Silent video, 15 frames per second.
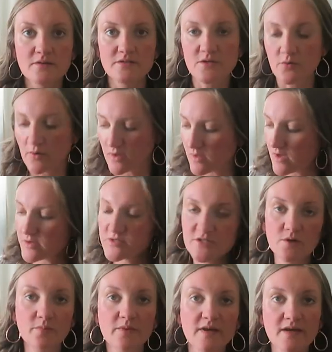So I'll
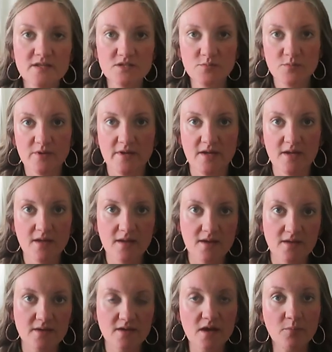also plan to
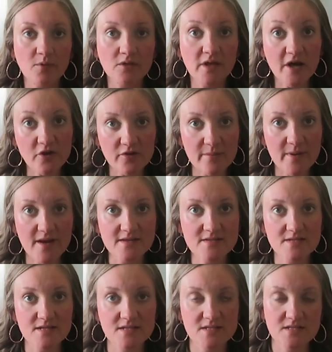bring a couple laundry
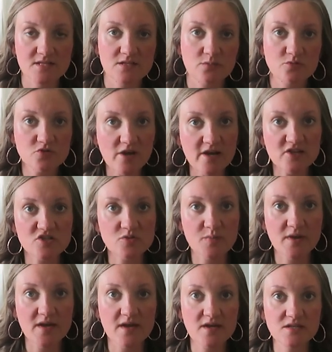baskets and some trash
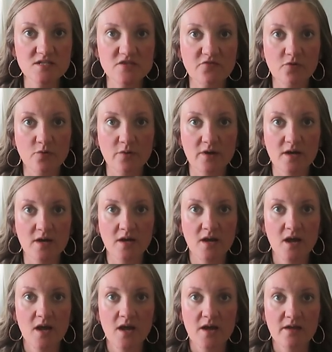bags for
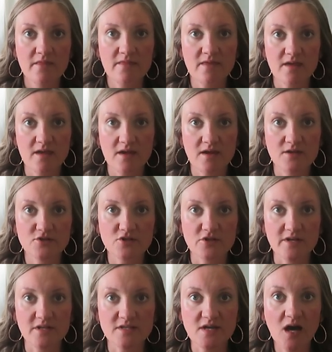the
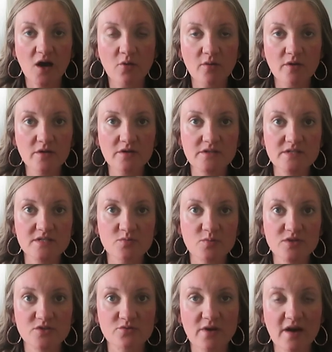dirty towels.
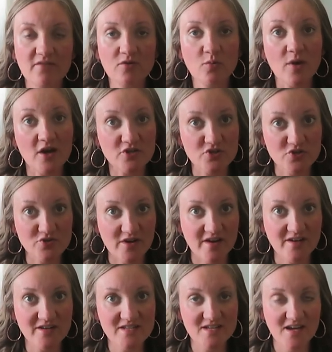We do have a washer
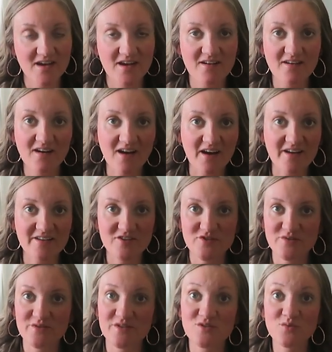dryer set at our cottage,
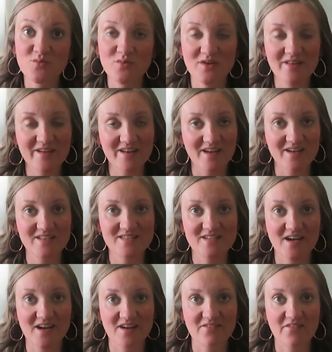so that's really nice to
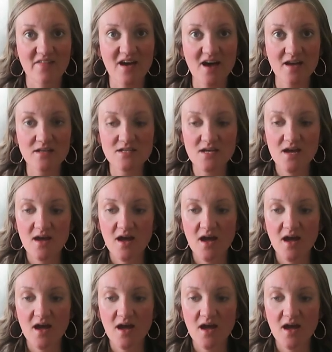have that.